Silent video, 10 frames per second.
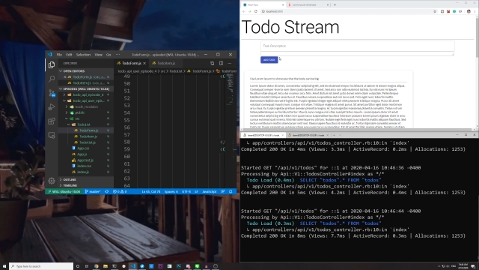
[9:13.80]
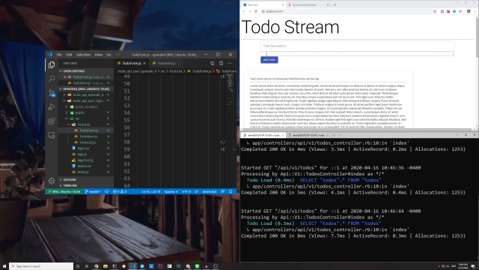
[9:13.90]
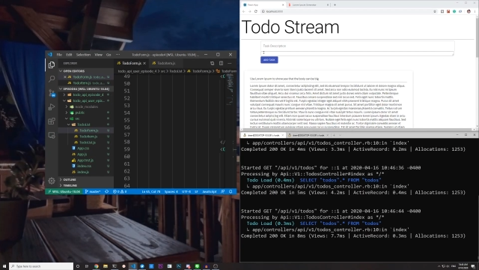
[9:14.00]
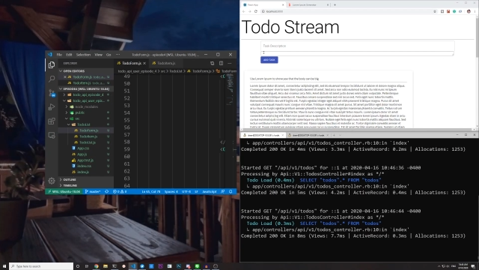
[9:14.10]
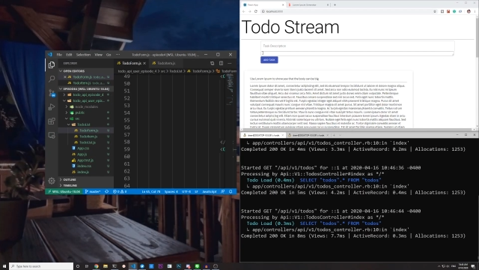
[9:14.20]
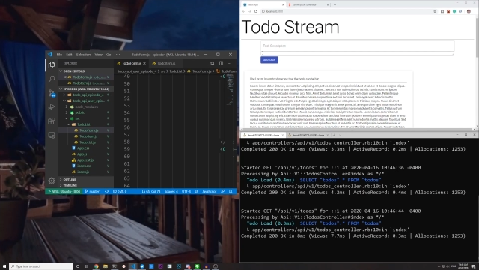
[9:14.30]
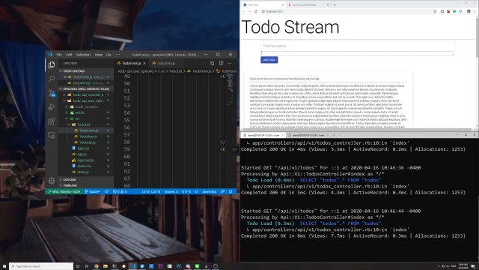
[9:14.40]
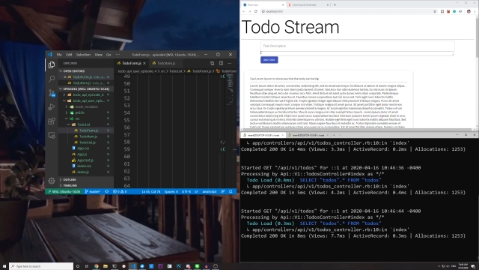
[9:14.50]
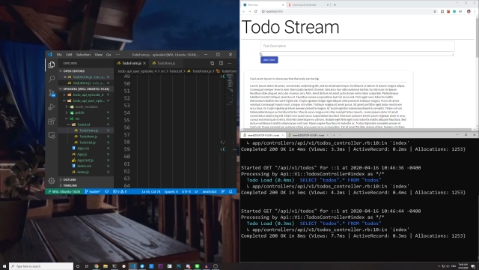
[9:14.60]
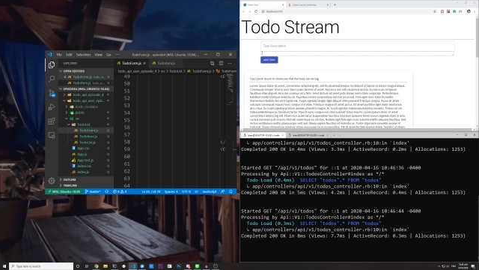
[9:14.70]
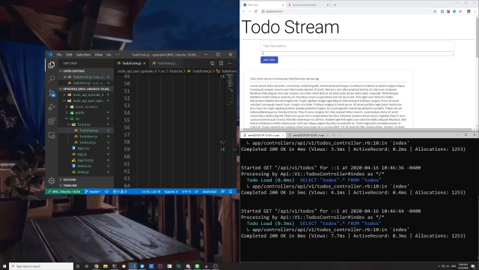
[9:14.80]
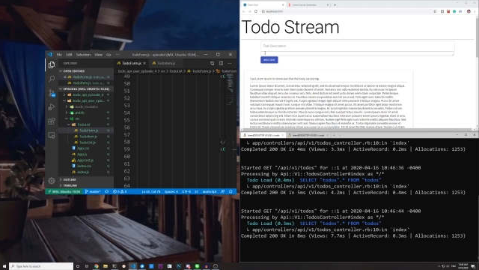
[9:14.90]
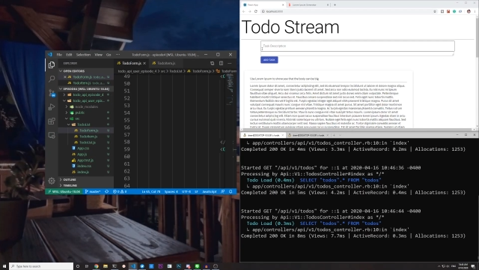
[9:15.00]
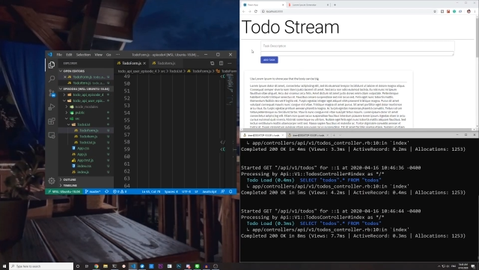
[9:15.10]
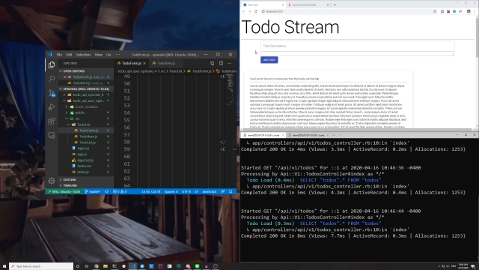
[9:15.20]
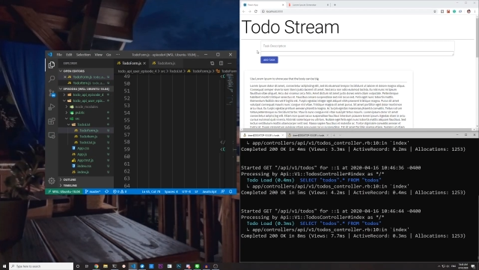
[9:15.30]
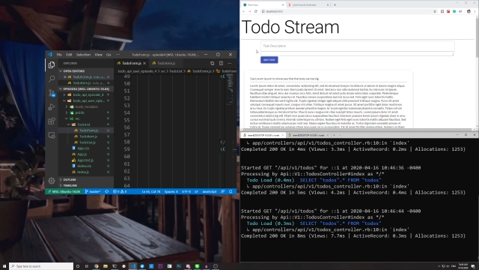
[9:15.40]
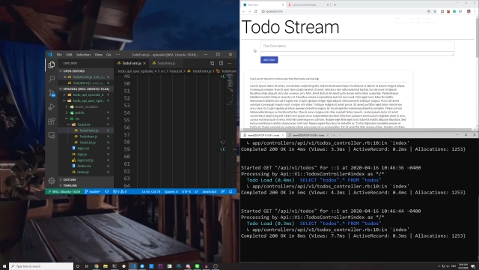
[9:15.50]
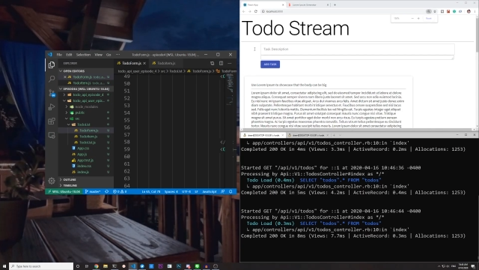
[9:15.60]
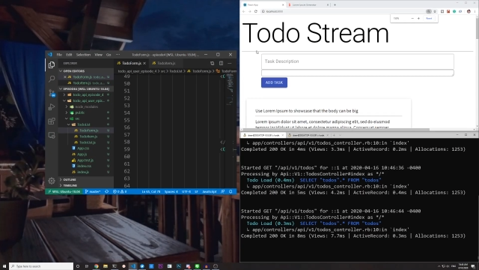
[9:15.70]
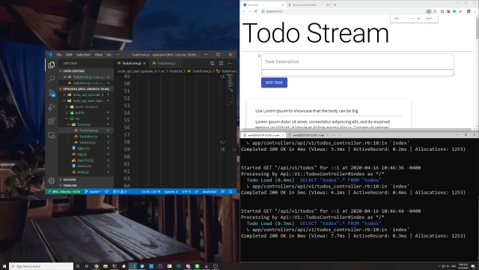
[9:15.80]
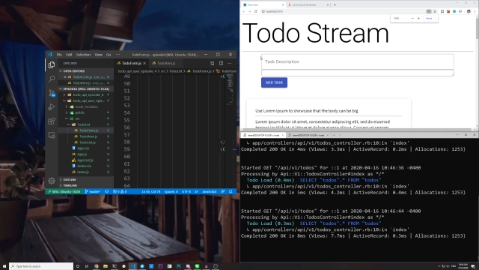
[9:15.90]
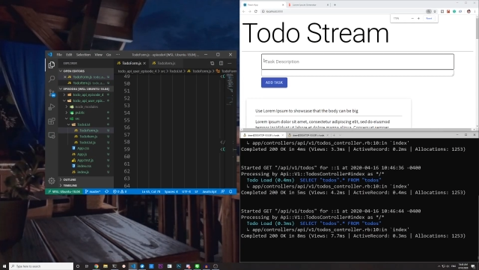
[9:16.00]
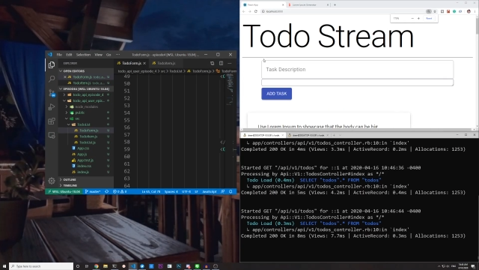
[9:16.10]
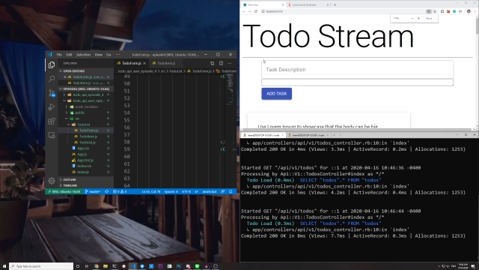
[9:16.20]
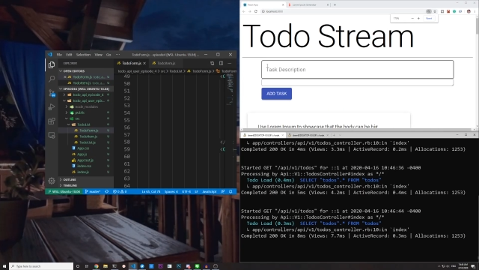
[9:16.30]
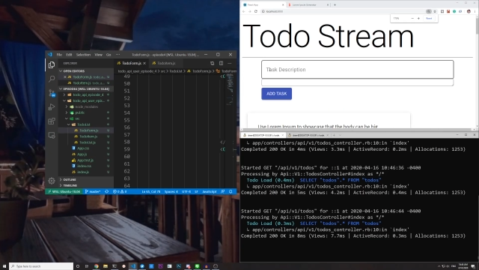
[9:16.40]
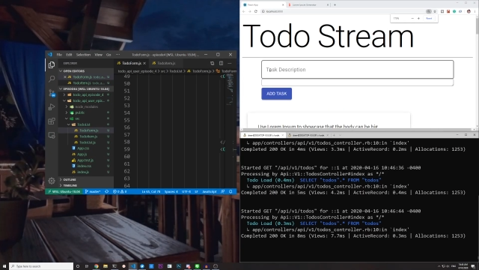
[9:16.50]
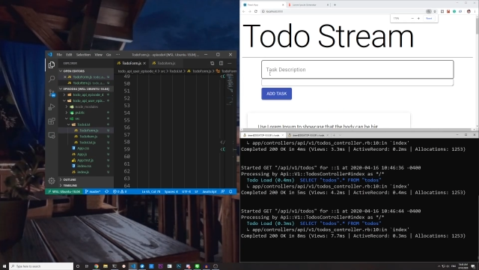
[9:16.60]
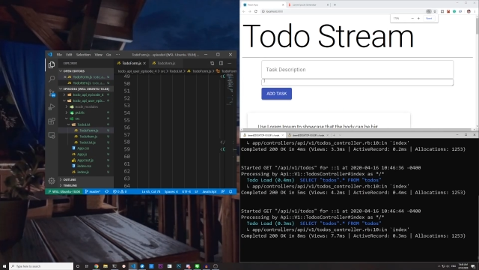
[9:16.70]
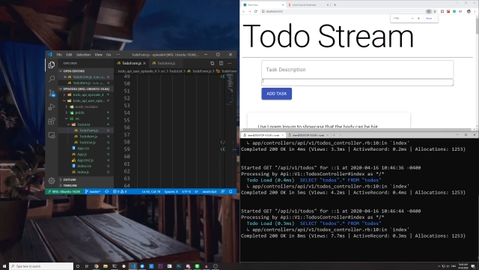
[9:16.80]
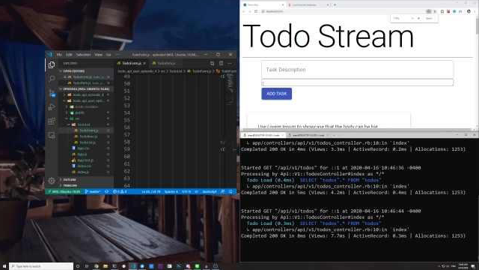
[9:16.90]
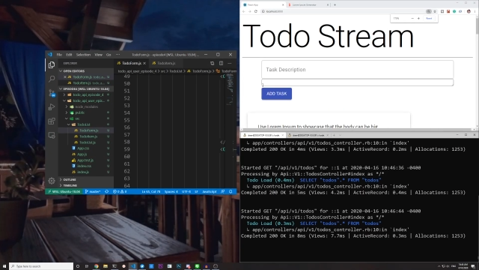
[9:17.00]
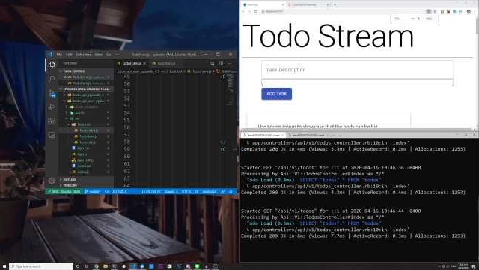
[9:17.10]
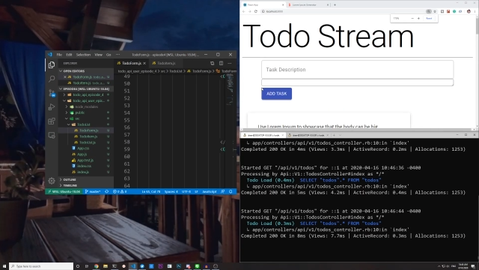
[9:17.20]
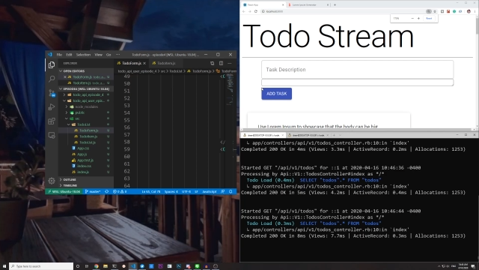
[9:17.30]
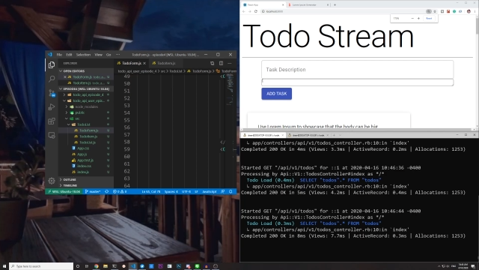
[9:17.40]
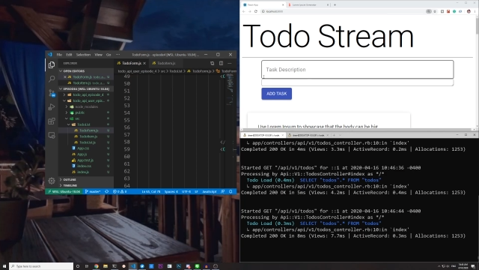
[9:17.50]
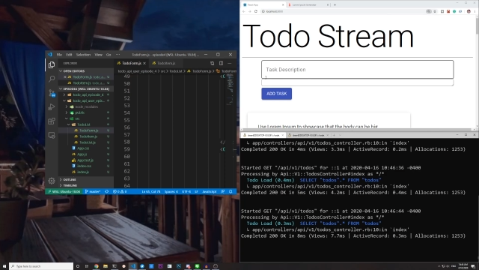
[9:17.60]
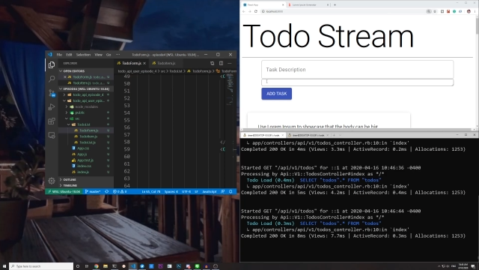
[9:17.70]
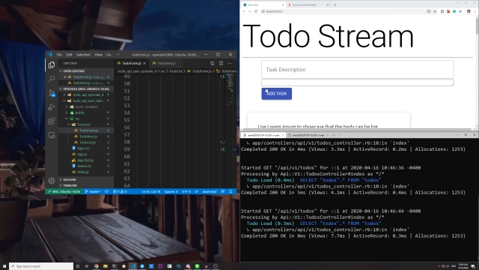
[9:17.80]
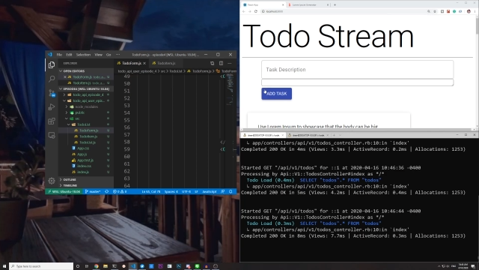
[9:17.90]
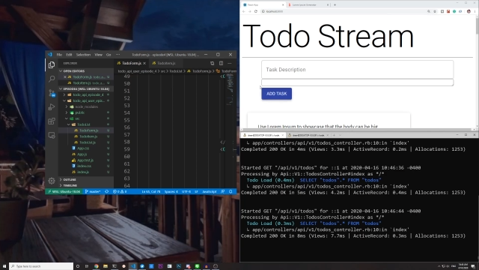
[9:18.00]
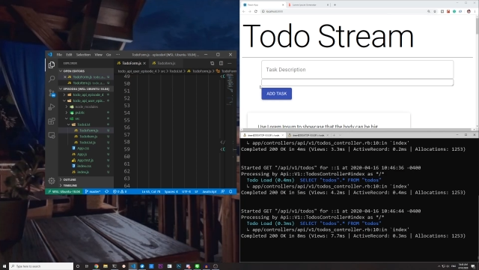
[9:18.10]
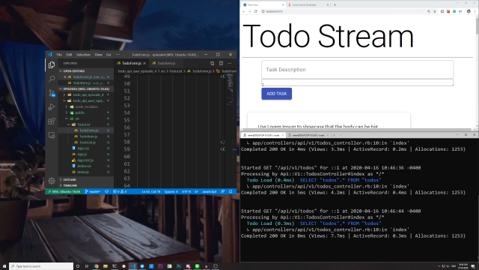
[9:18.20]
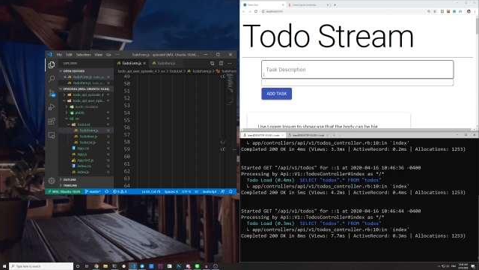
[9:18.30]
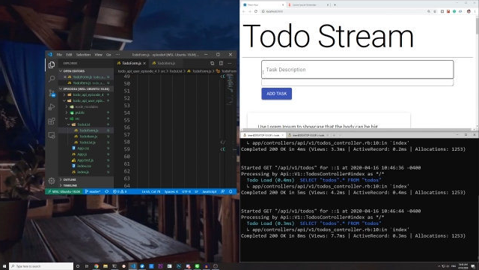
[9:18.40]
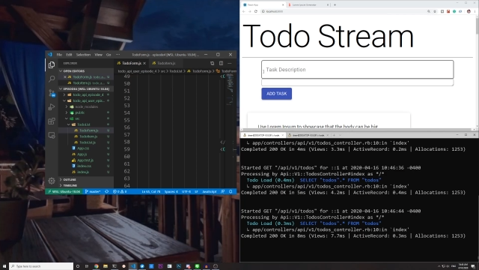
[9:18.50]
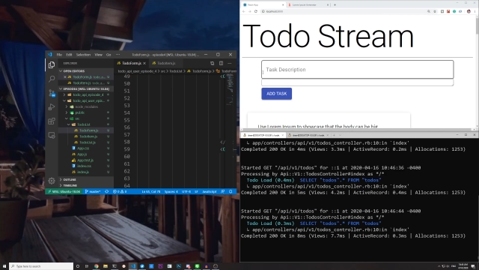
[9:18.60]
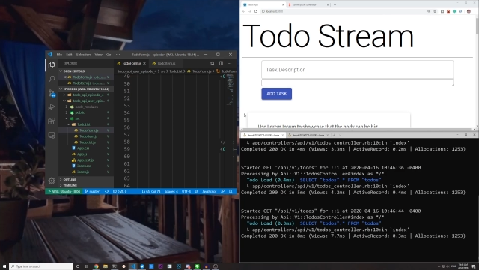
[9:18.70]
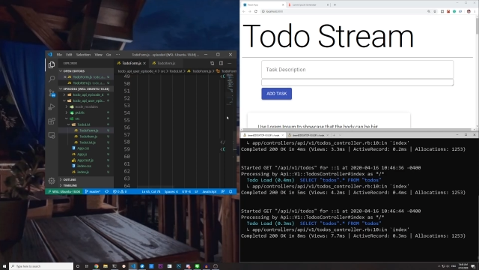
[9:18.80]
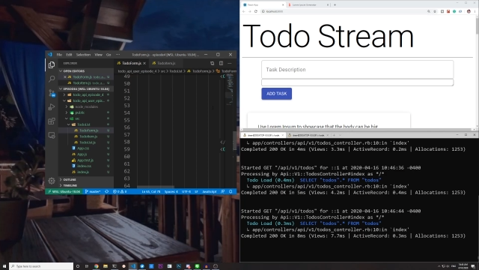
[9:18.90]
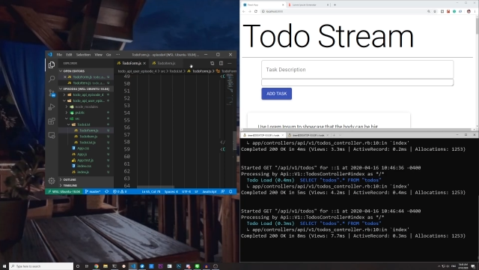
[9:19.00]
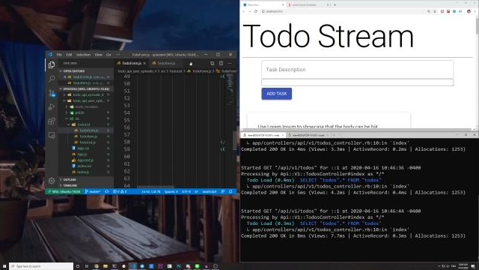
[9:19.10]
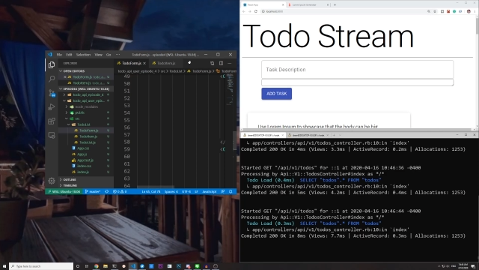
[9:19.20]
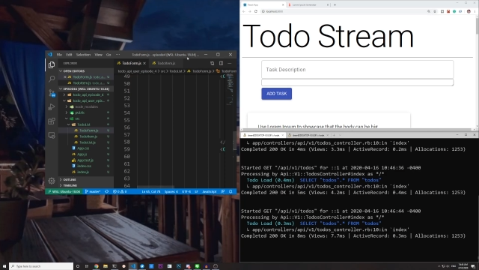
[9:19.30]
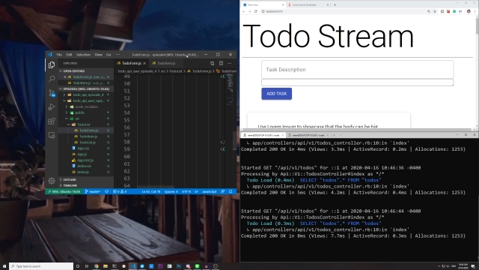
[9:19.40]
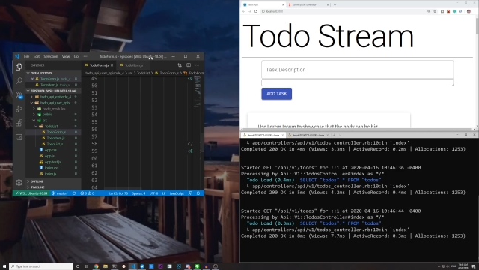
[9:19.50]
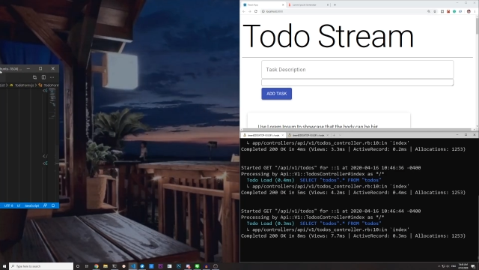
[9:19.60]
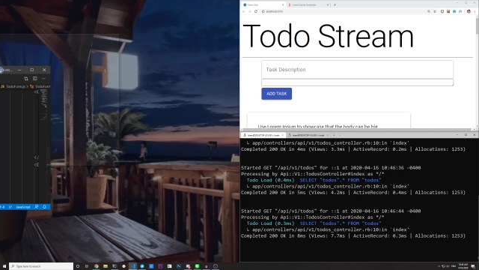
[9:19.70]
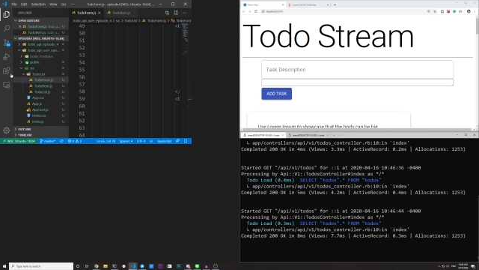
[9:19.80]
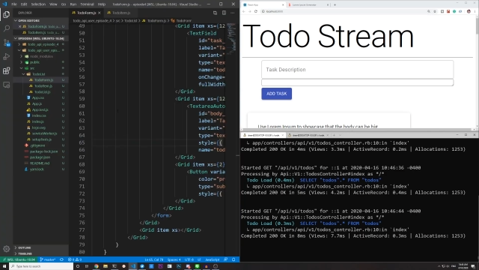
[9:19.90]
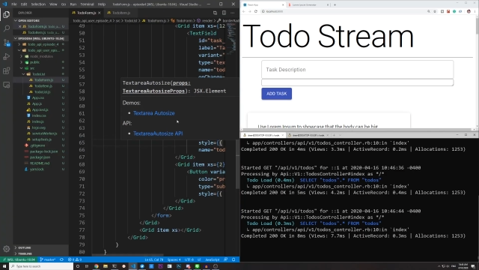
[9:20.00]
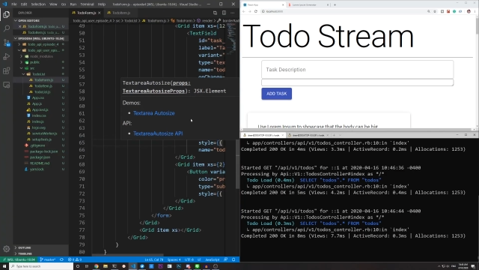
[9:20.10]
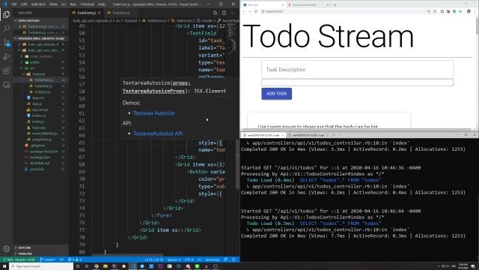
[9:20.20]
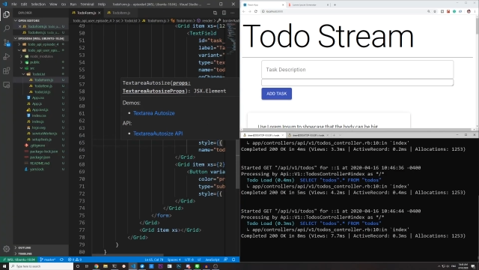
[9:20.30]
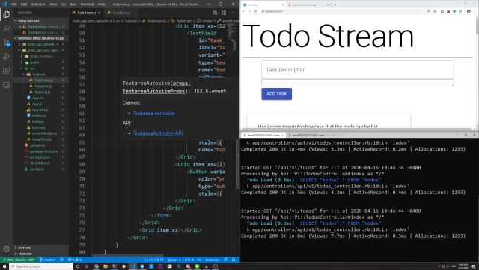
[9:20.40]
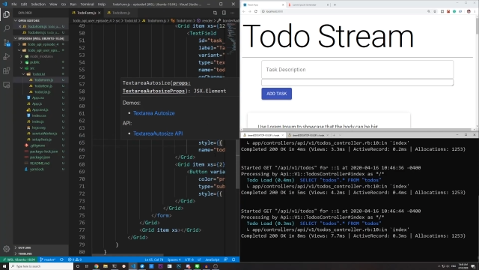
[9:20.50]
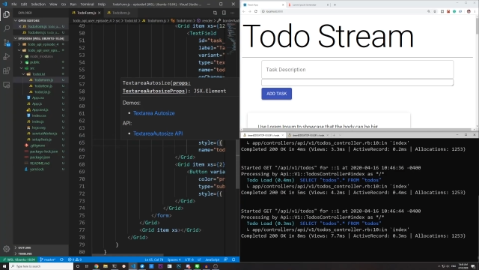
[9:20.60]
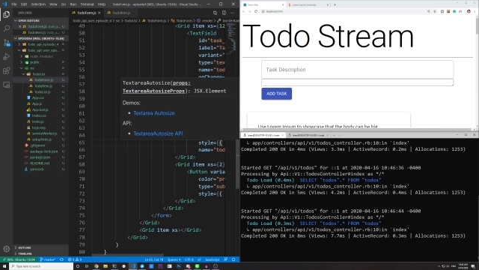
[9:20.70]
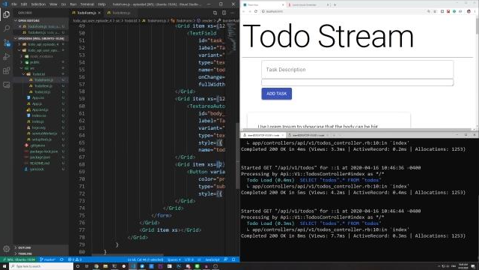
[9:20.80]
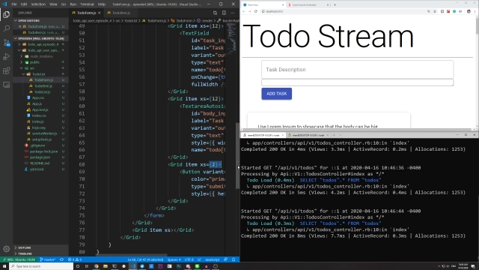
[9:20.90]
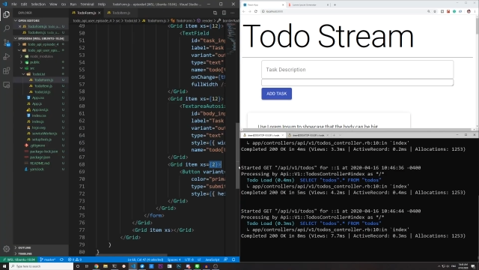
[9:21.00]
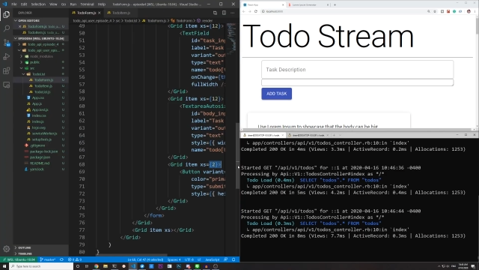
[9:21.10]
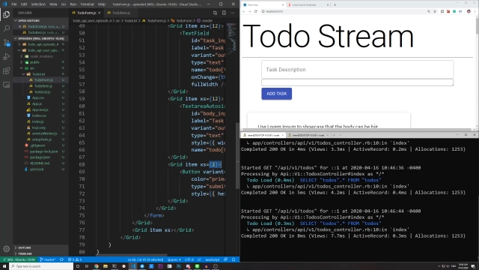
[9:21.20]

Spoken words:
(no speaker visible)